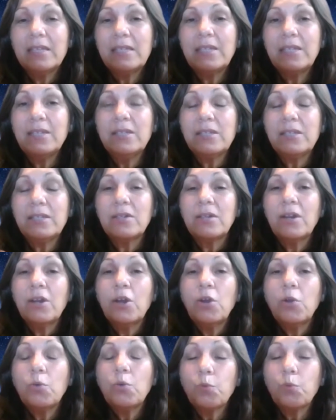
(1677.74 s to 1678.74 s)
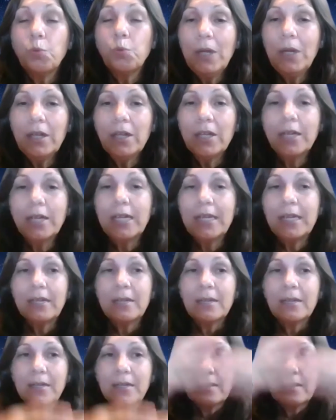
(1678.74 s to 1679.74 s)
This is
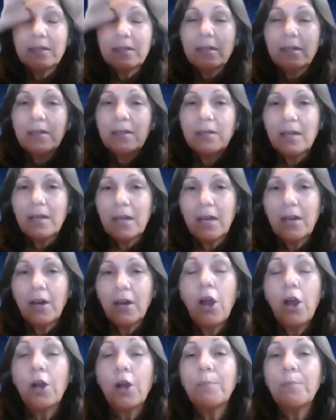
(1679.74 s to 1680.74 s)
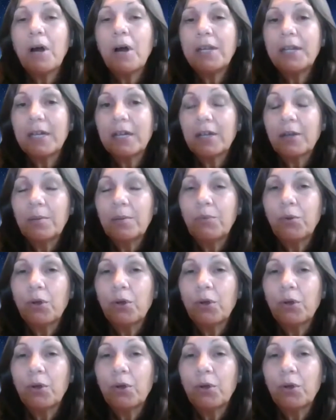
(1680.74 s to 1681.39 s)
really a harmonic